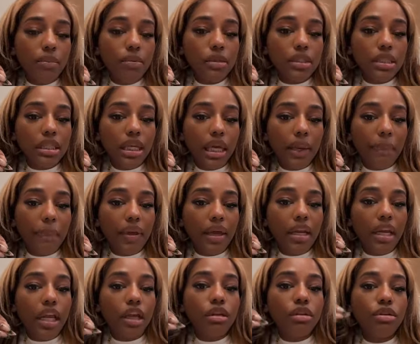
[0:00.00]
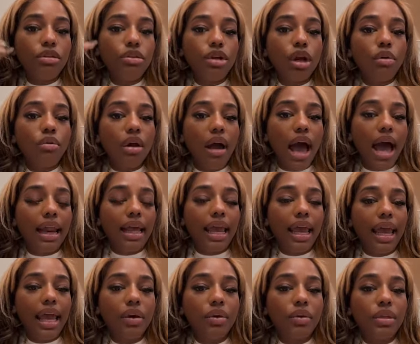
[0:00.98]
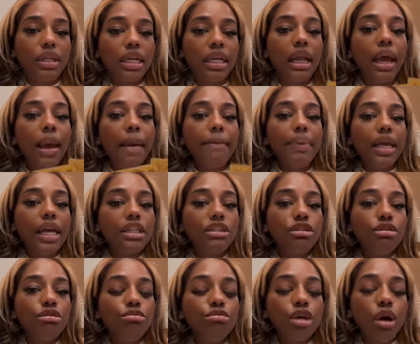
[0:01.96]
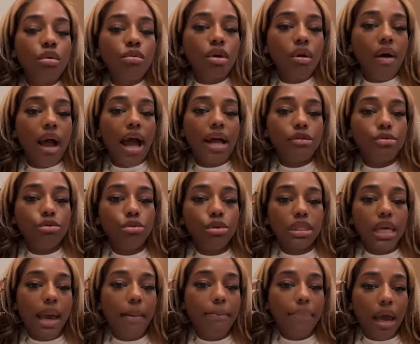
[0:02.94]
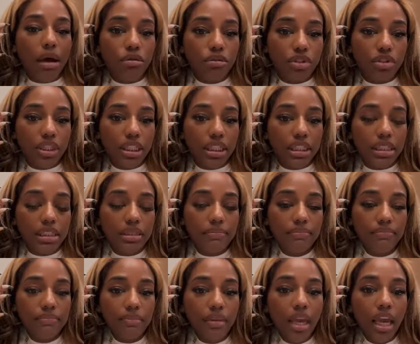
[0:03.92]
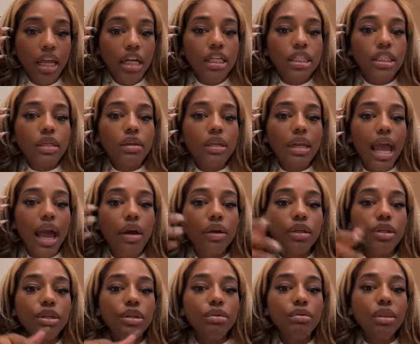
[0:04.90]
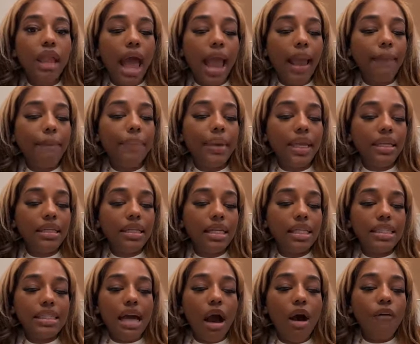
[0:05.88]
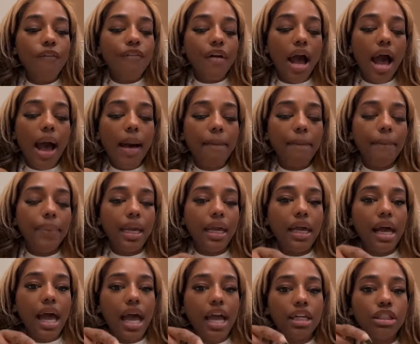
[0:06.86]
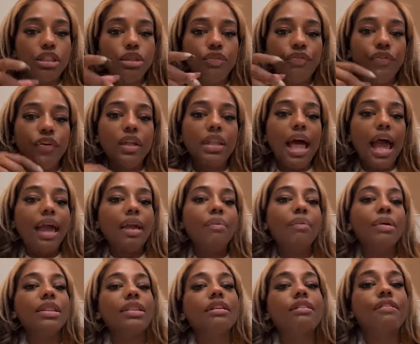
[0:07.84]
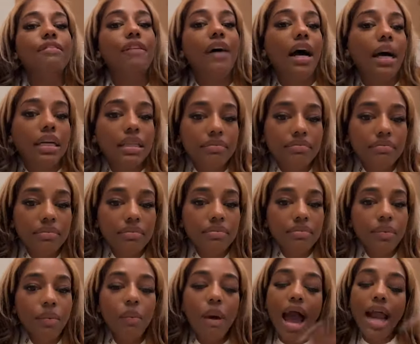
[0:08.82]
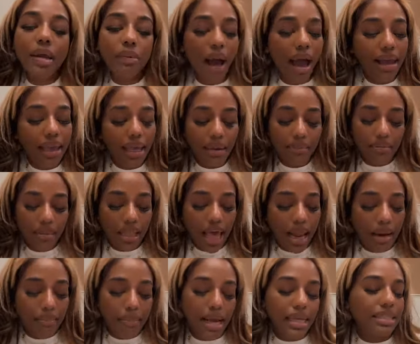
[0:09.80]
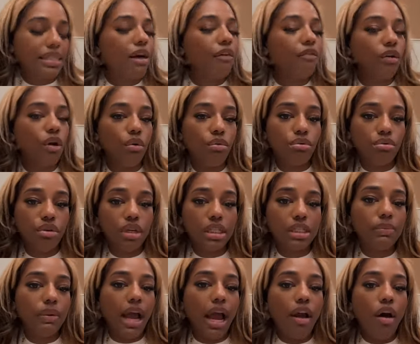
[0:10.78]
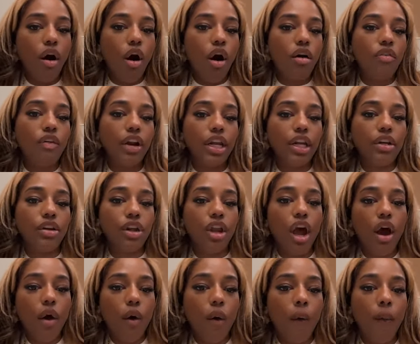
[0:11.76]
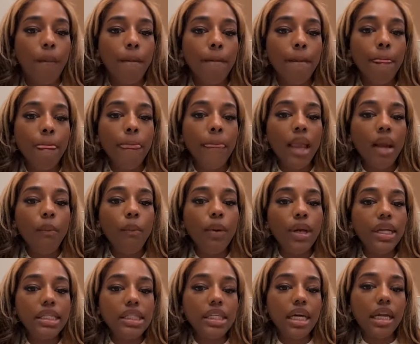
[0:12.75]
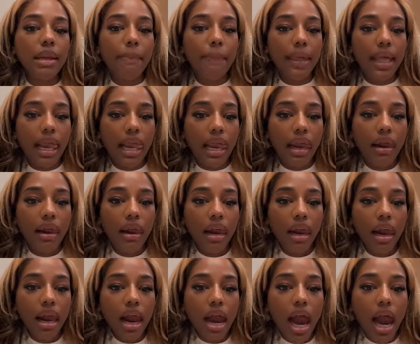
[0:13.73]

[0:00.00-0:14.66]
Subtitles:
trouble sleeping and you don't know how to handle it because you don't know how to set boundaries. So now you like beating yourself up because you feel like, what the fuck? Why do I keep letting myself go through this when I already know what it's going to be?